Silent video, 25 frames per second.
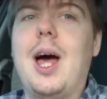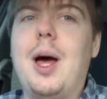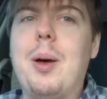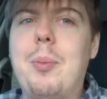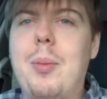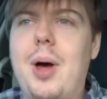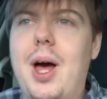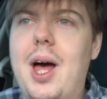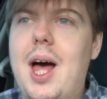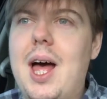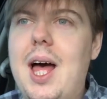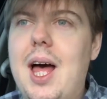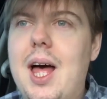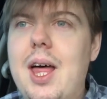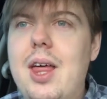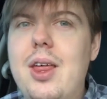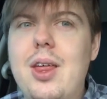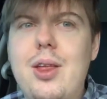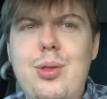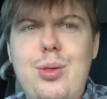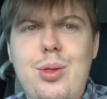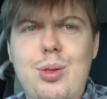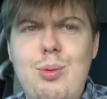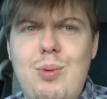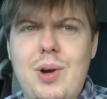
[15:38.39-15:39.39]
am
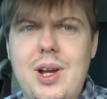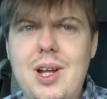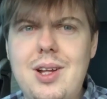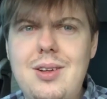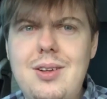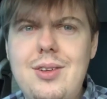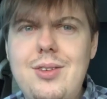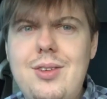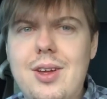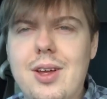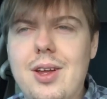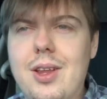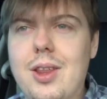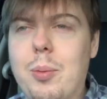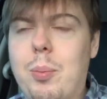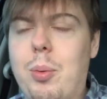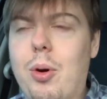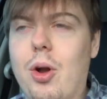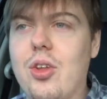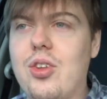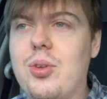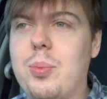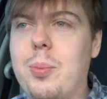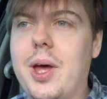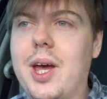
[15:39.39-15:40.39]
thrilled at the
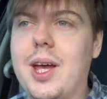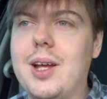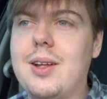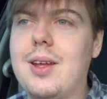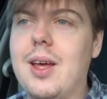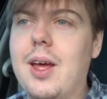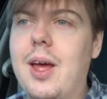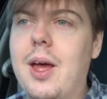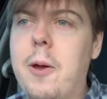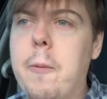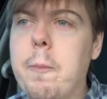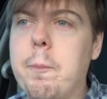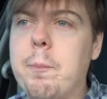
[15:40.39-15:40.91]
prospect.